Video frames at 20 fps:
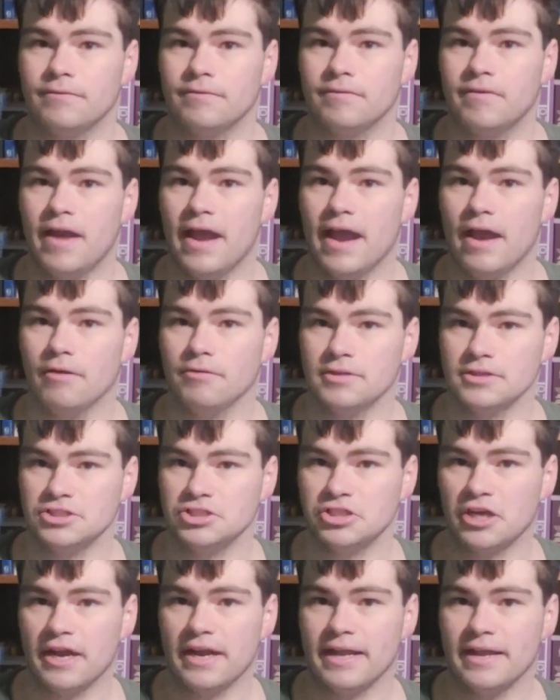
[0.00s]
how The
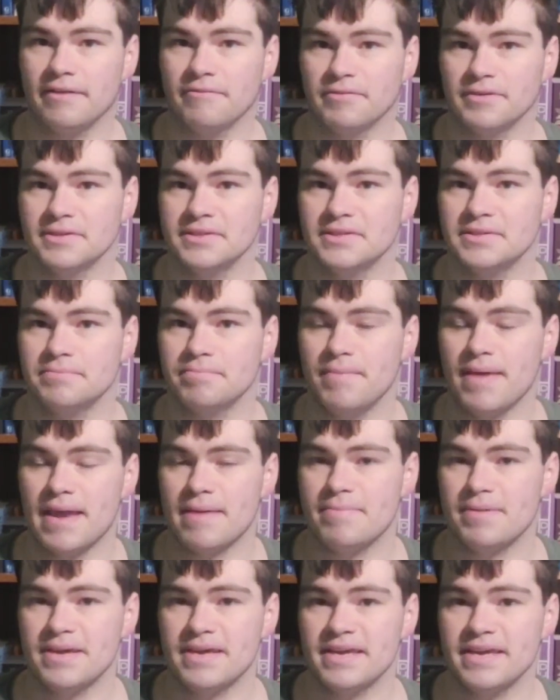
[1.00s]
Shining was
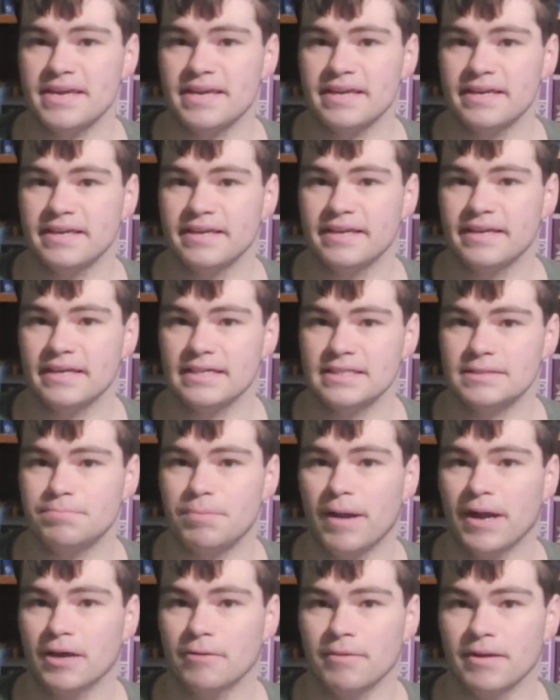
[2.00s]
maybe
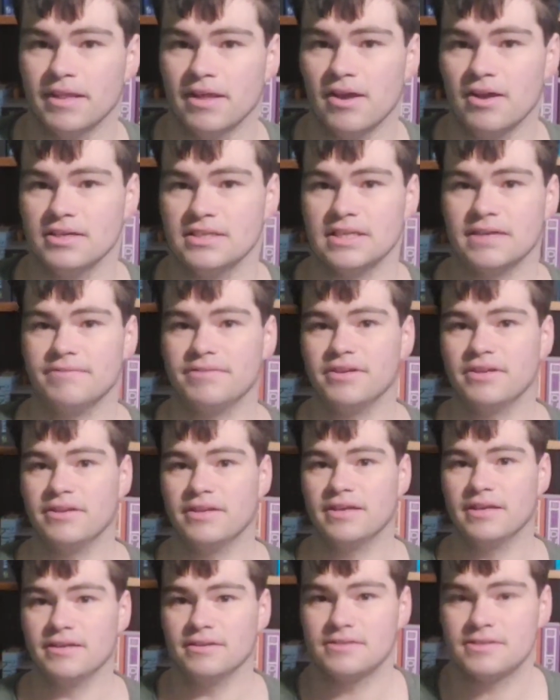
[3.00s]
inspired by The Haunting of Hill
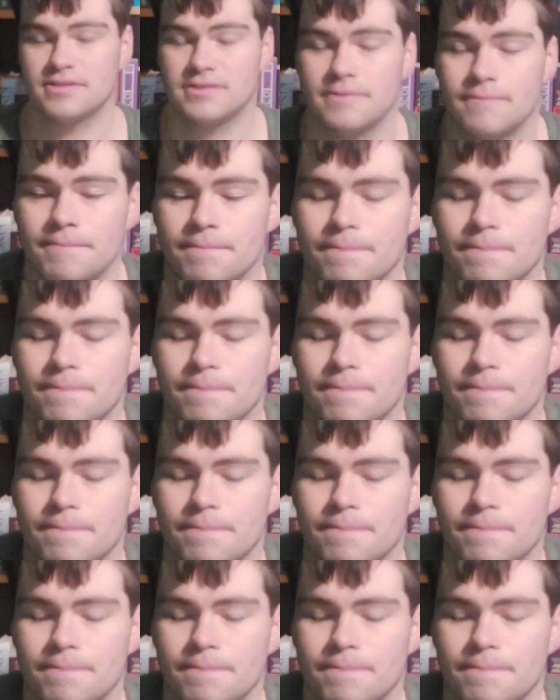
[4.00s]
House.